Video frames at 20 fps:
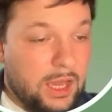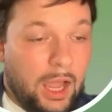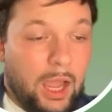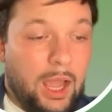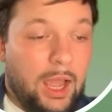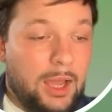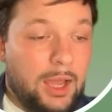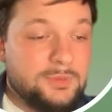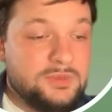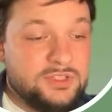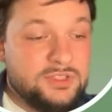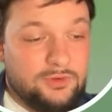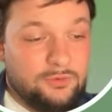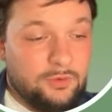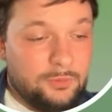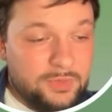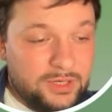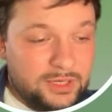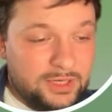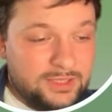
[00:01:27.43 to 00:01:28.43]

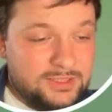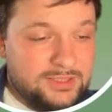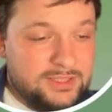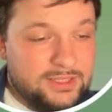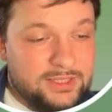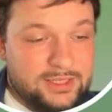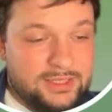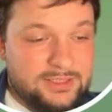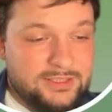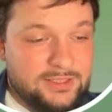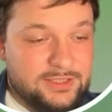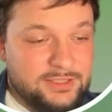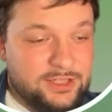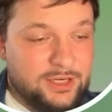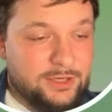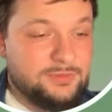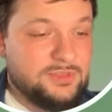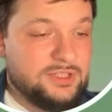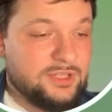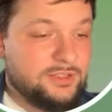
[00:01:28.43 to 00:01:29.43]
Observability is a
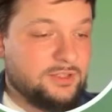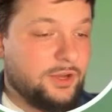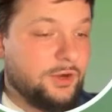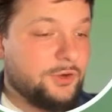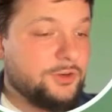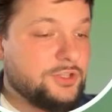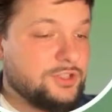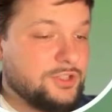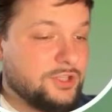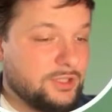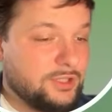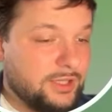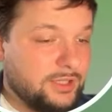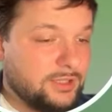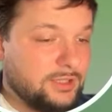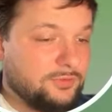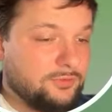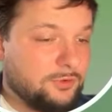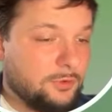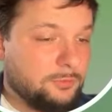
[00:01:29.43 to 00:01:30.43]
term that
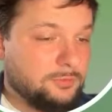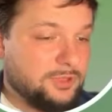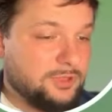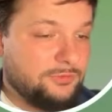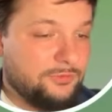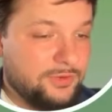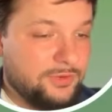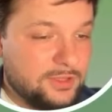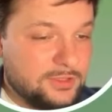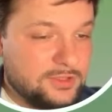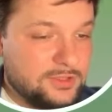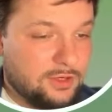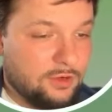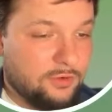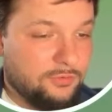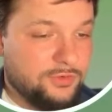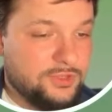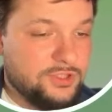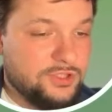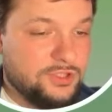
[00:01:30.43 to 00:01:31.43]
originated from the fields
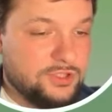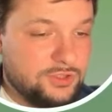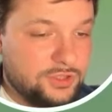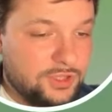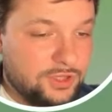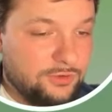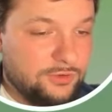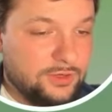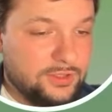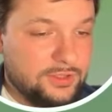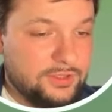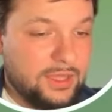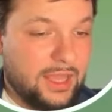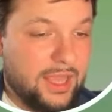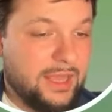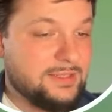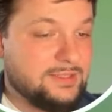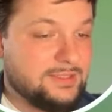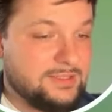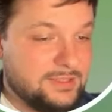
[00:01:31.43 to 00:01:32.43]
of engineering
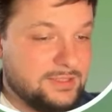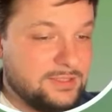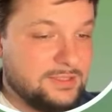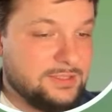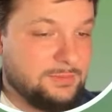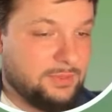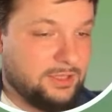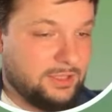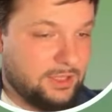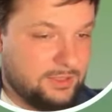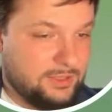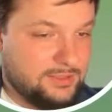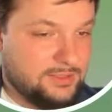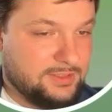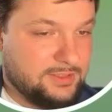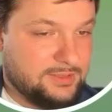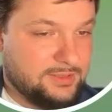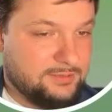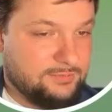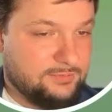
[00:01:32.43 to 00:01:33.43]
and system
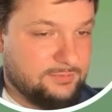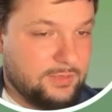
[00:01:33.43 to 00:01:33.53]
analysis.